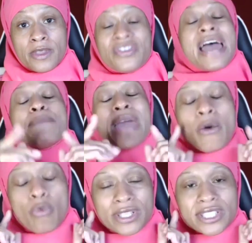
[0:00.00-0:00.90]
That
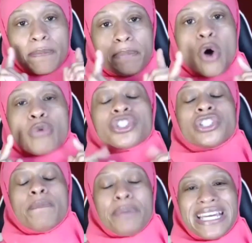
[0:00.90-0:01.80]
man was
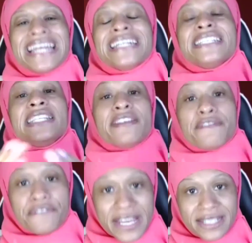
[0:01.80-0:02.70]
supposed to be
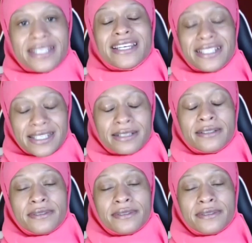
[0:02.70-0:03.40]
defended.